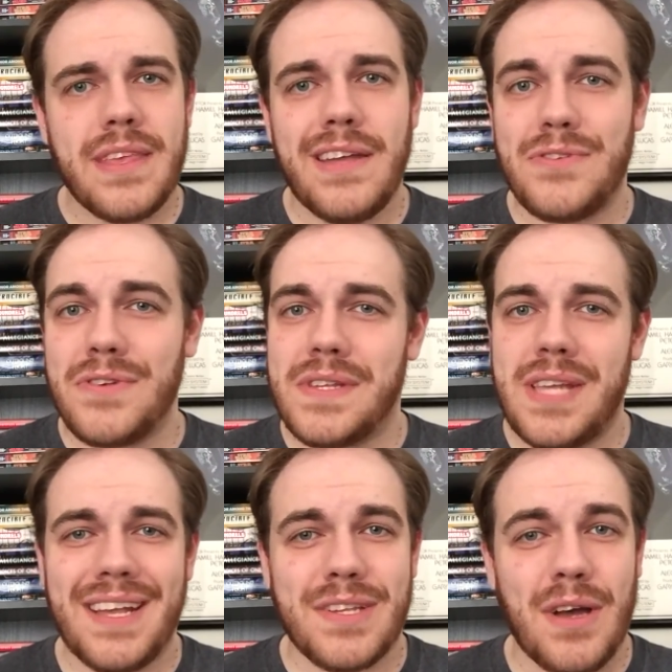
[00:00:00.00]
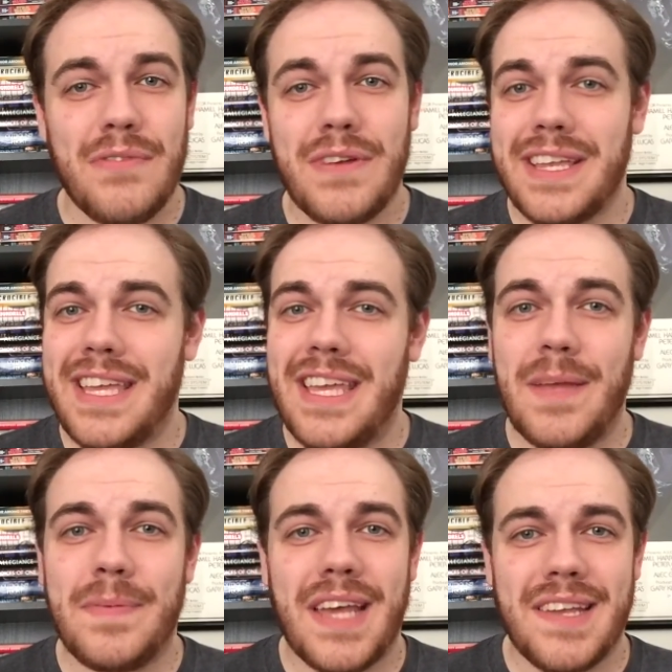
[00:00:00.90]
it just takes off and
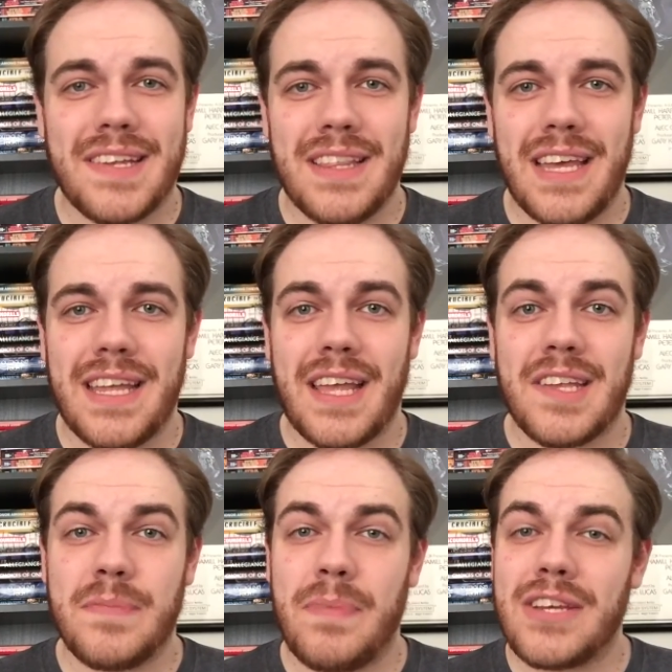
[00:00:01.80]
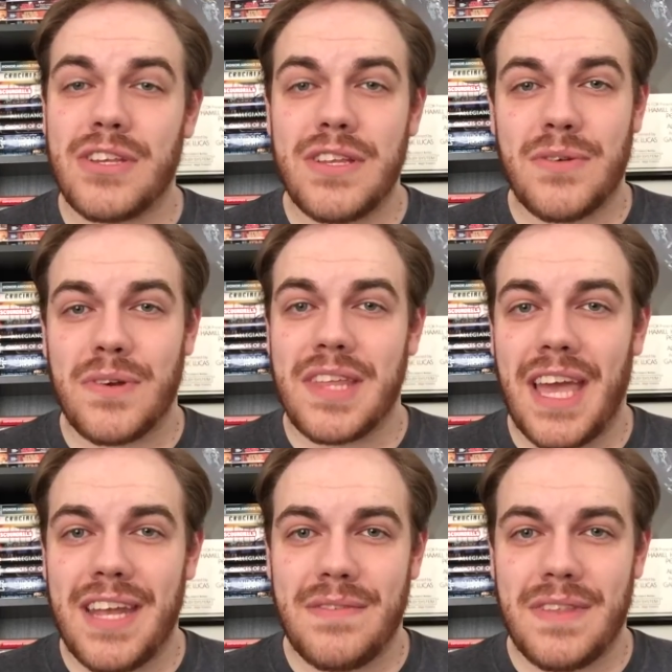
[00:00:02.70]
keeps escalating, especially towards
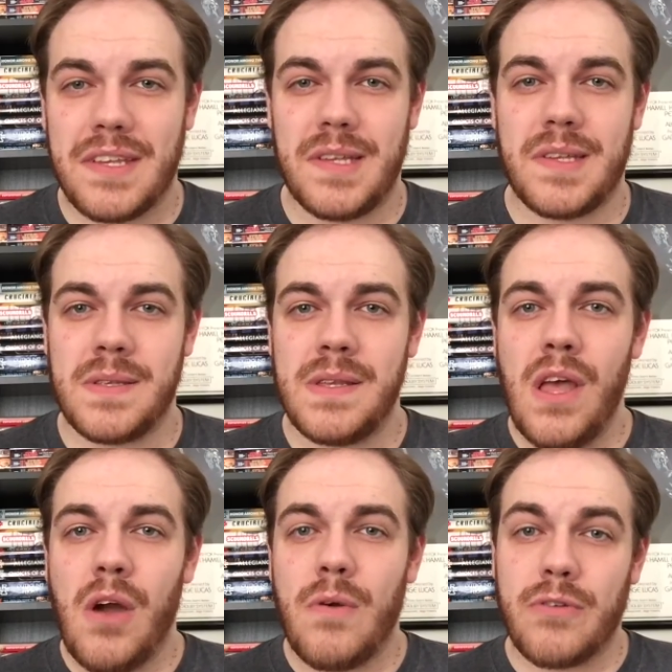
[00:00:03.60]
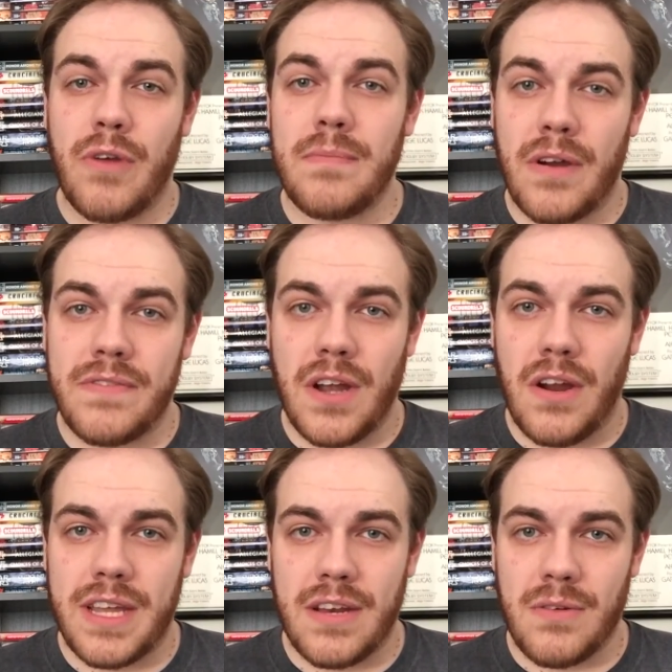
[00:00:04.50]
the end of the season when Grand Moff
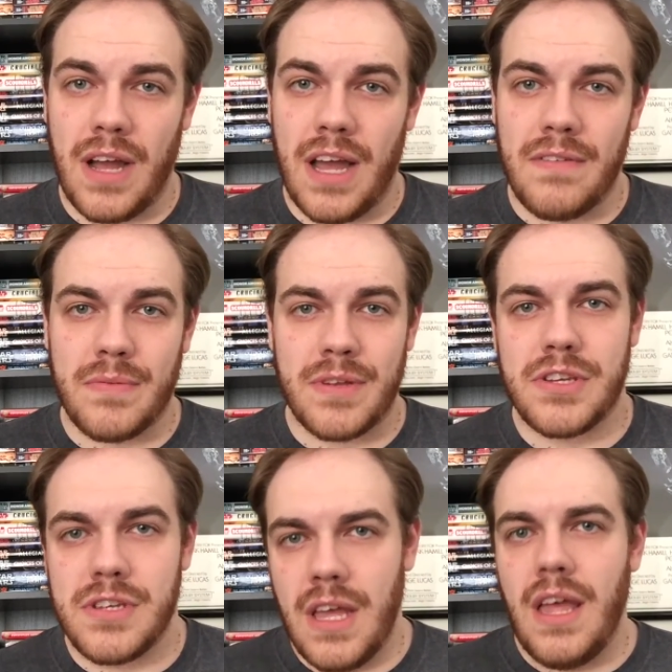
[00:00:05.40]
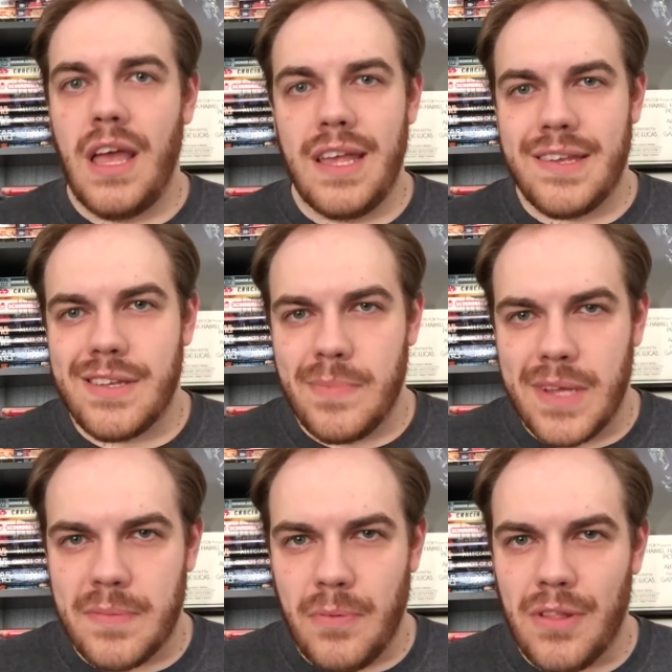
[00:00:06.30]
Tarkin arrives, which isn't a
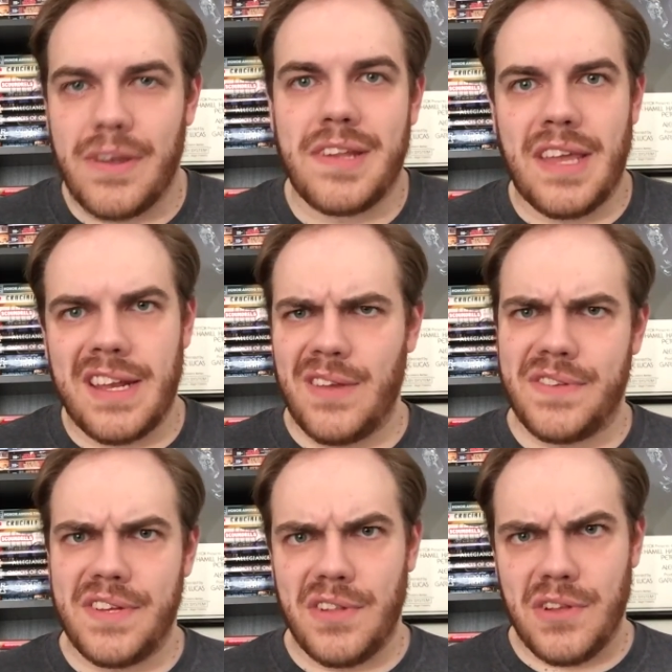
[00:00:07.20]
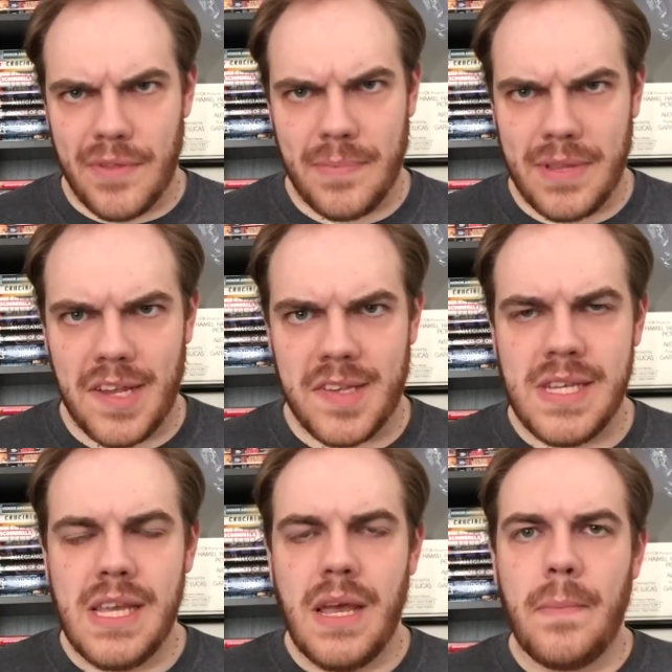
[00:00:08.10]
big spoiler because they announced it all over the
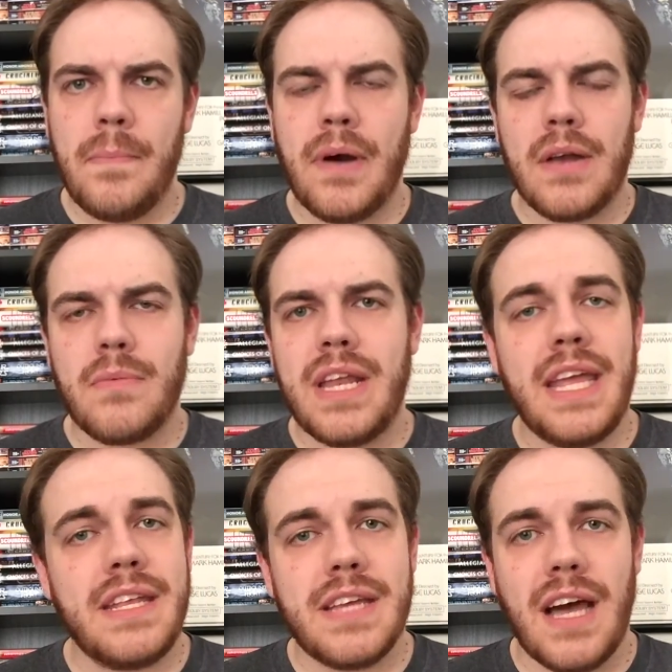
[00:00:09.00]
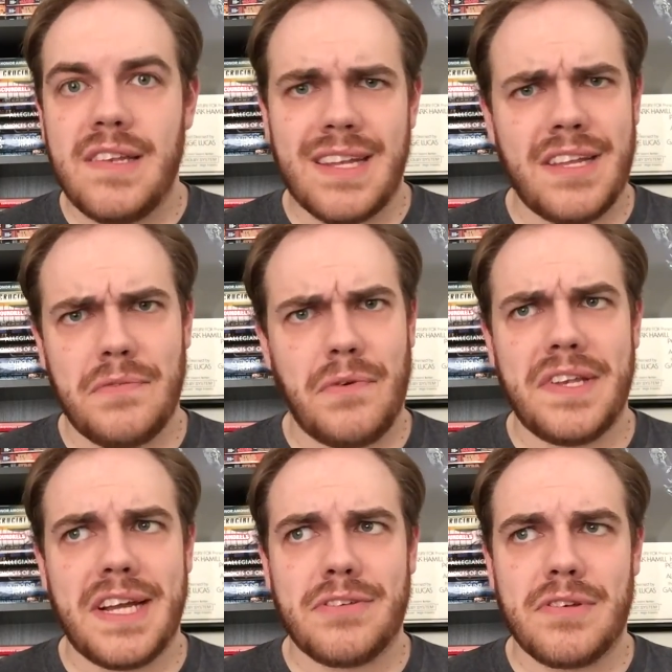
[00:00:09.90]
place. But when he does, and his
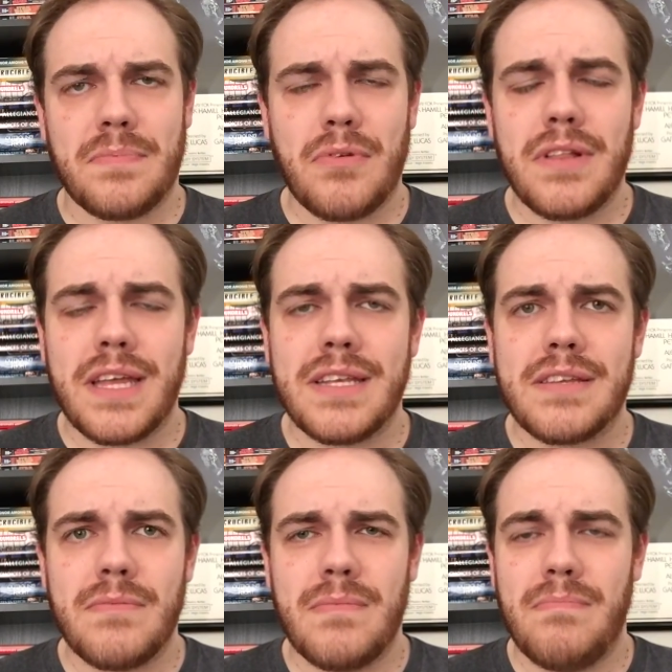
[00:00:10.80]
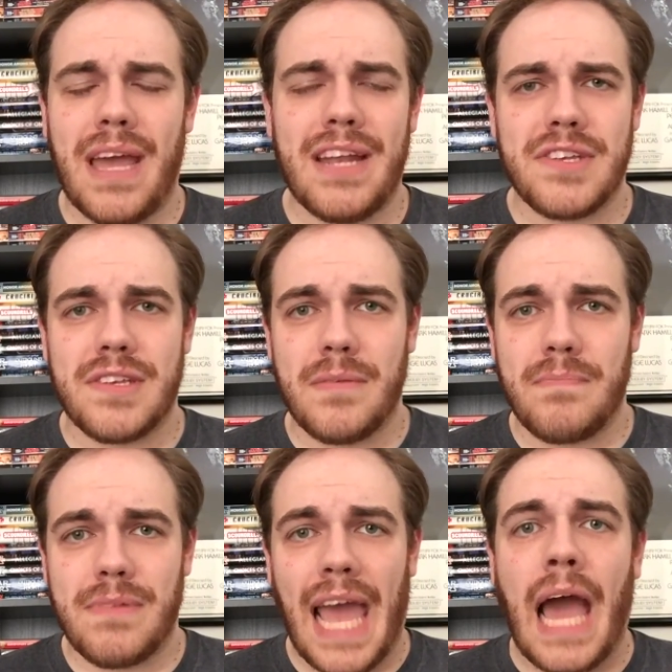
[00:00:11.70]
voice actor is brilliant, manages to
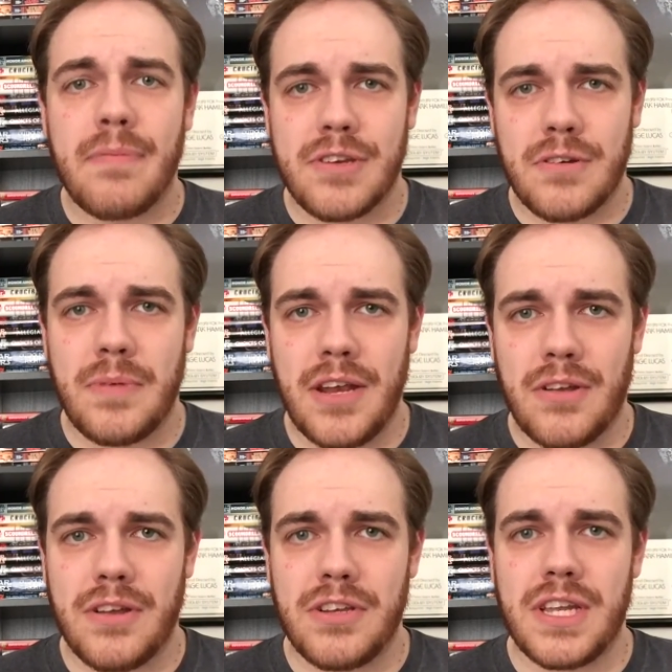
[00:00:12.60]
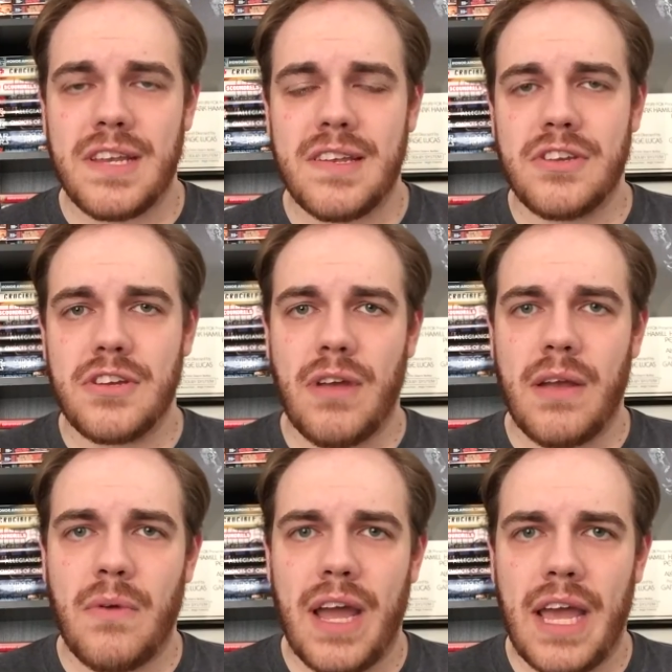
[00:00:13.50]
capture Peter Cushing in such a
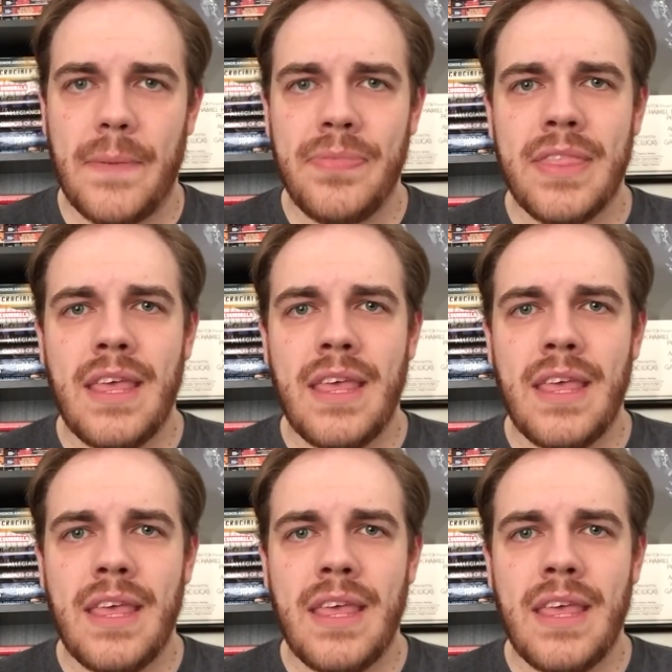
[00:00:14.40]
great way,